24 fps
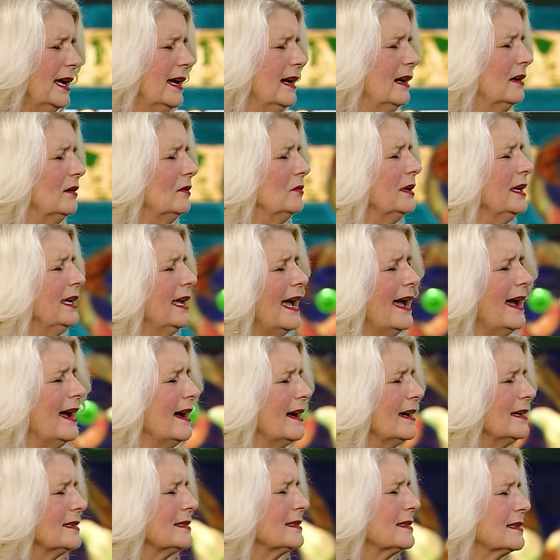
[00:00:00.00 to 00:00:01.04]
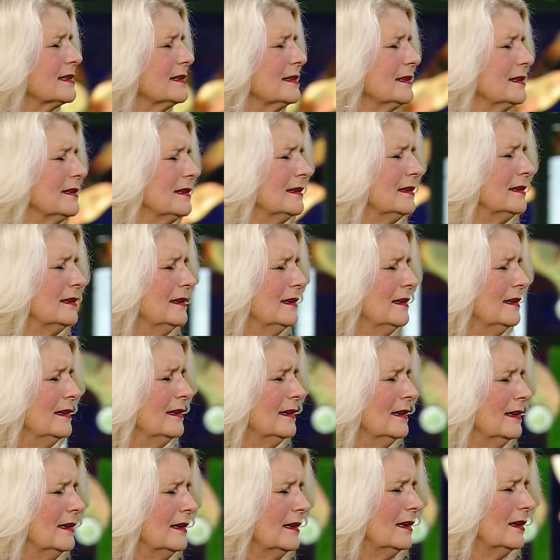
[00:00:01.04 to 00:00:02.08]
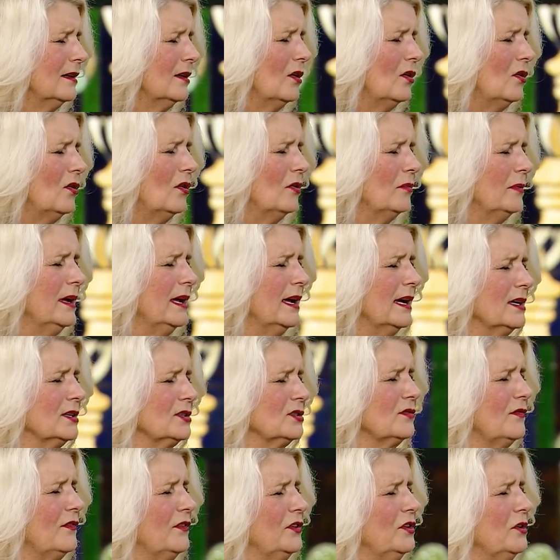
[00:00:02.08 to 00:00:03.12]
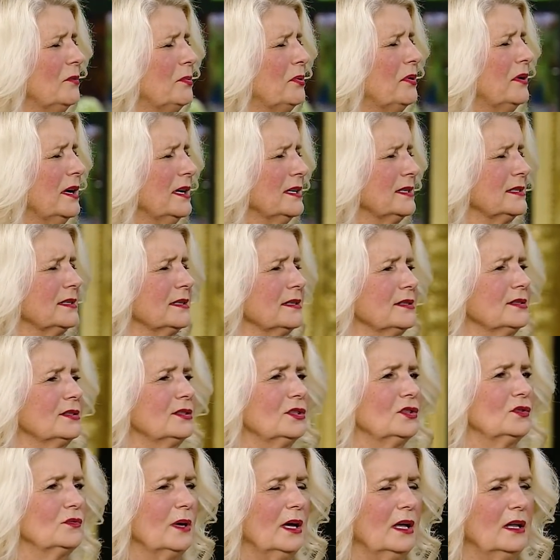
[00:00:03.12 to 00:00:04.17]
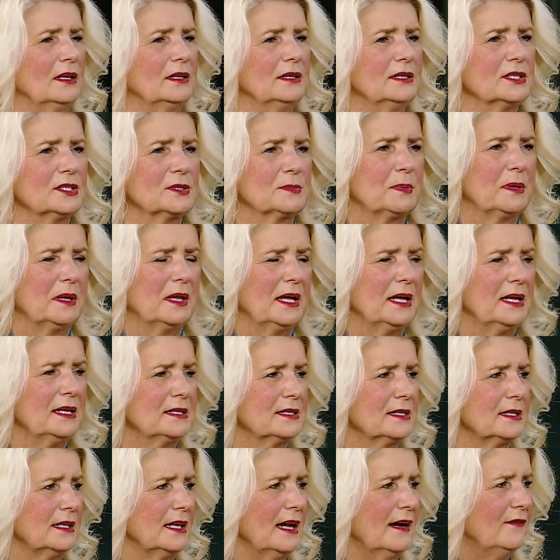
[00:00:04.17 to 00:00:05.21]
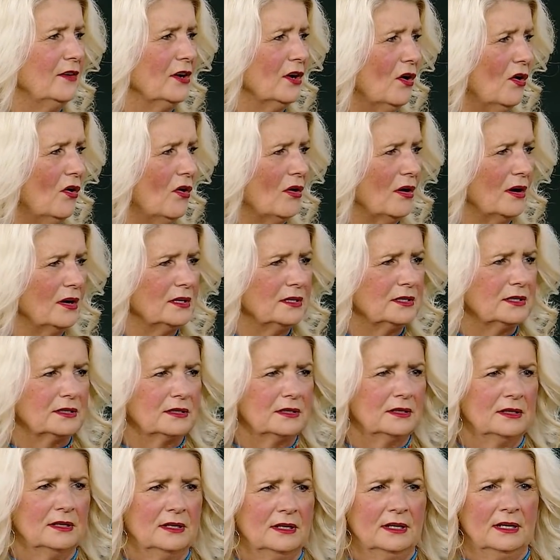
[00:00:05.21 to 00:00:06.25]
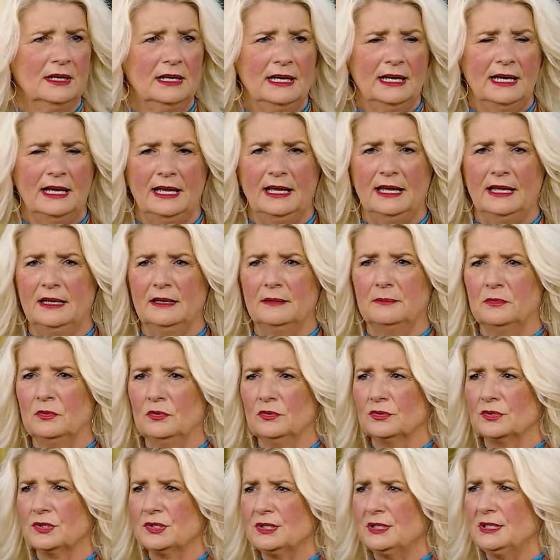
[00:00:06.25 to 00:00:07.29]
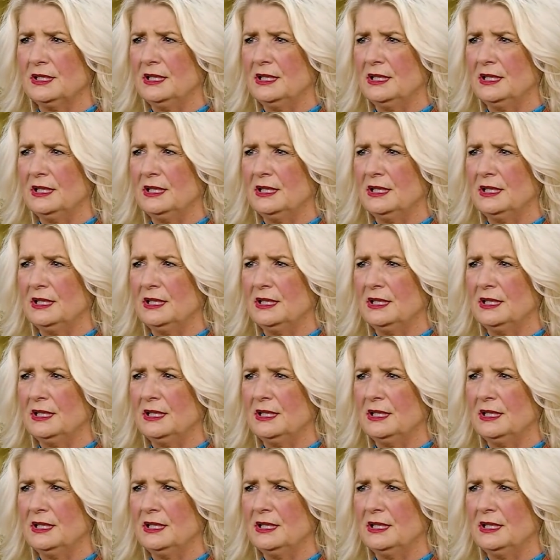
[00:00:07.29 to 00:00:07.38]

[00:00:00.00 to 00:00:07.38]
now we ask. Lord, we ask for your presence to dwell in this place in every heart. Hallelujah.